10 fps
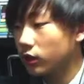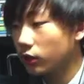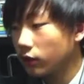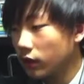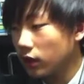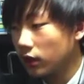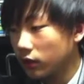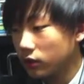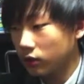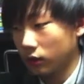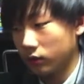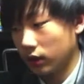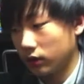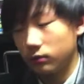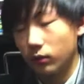Are there any
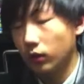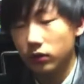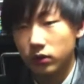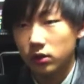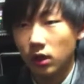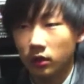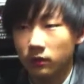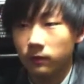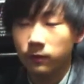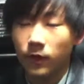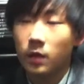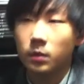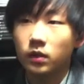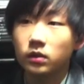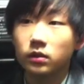most
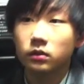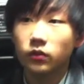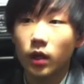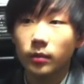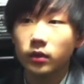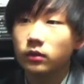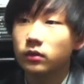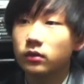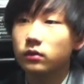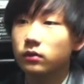famous ramen?